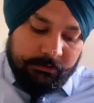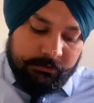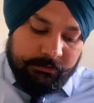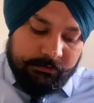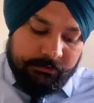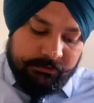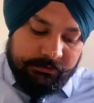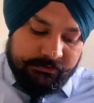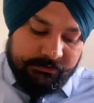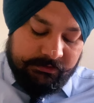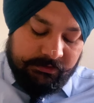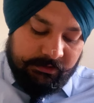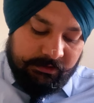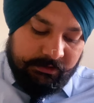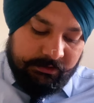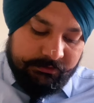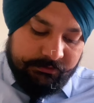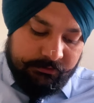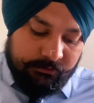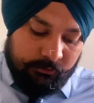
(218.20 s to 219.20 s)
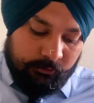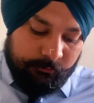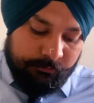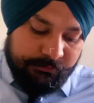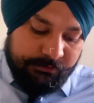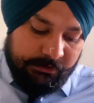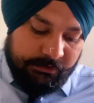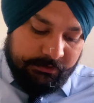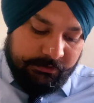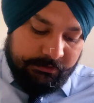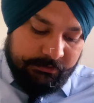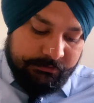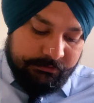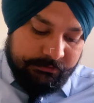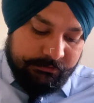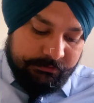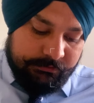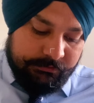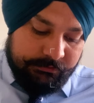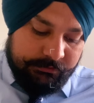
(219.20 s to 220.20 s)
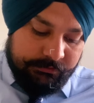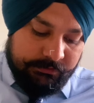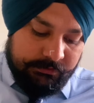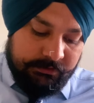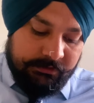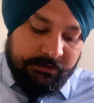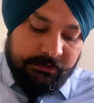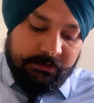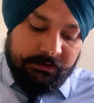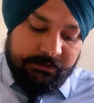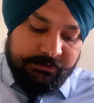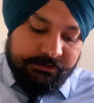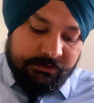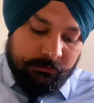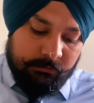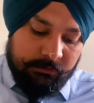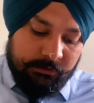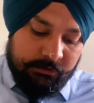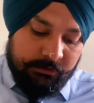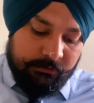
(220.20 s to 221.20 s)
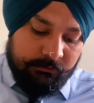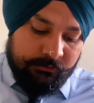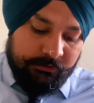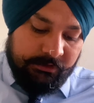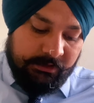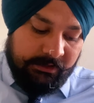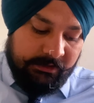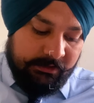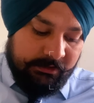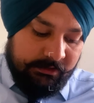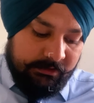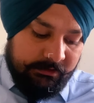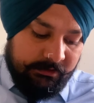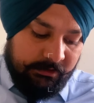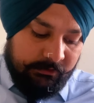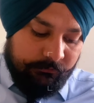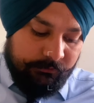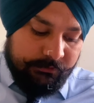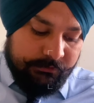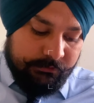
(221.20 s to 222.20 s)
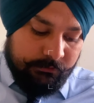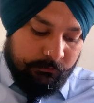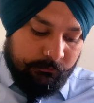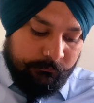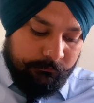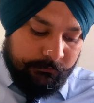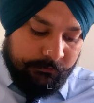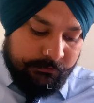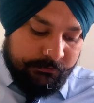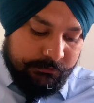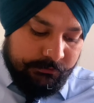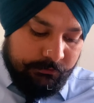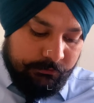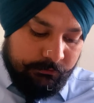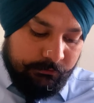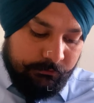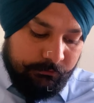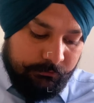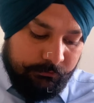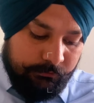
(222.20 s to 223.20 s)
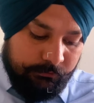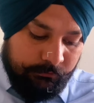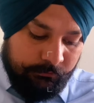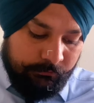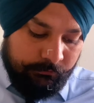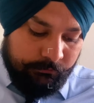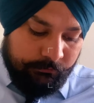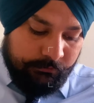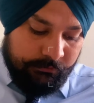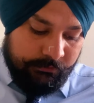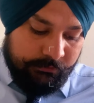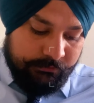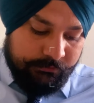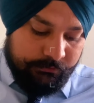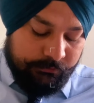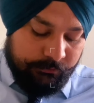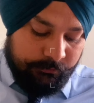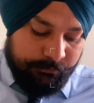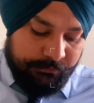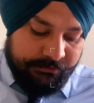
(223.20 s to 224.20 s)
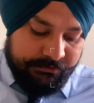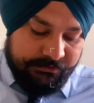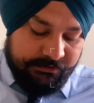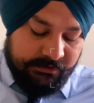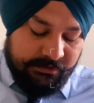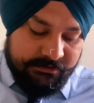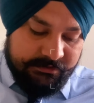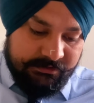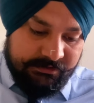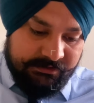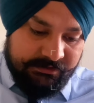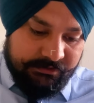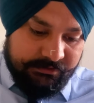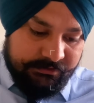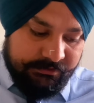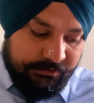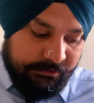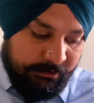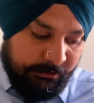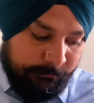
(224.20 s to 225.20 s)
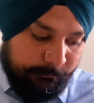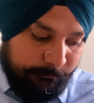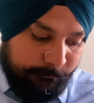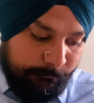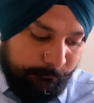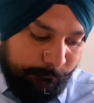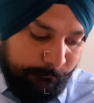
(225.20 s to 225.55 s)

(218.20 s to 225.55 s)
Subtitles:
This larger object is clearly similar to the island that we saw first, though it is not precisely the same.